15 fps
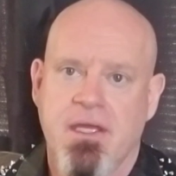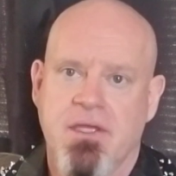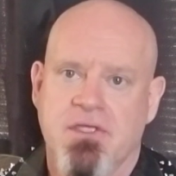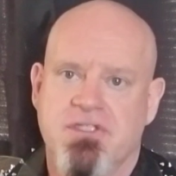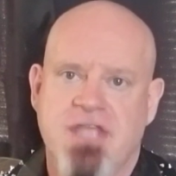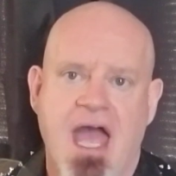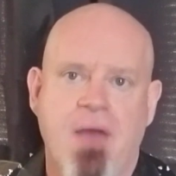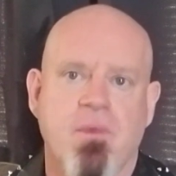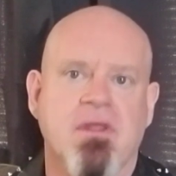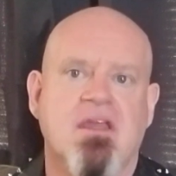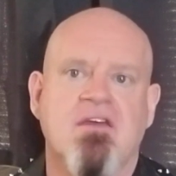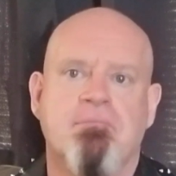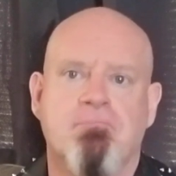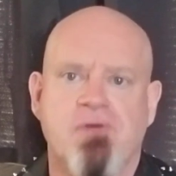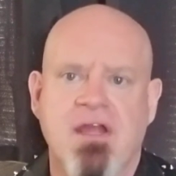Stan would
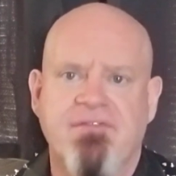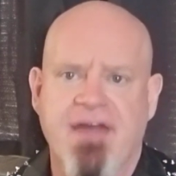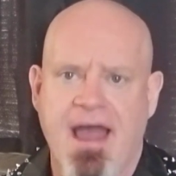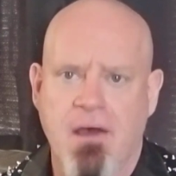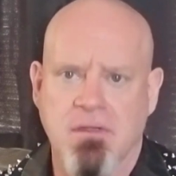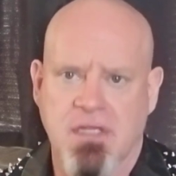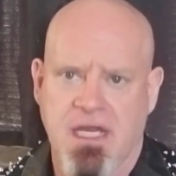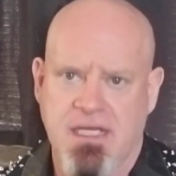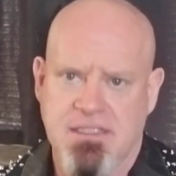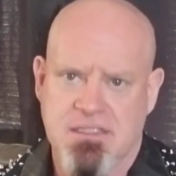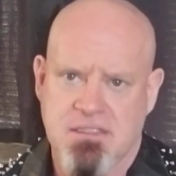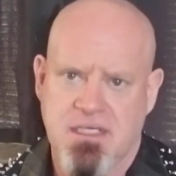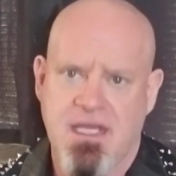give brief outlines.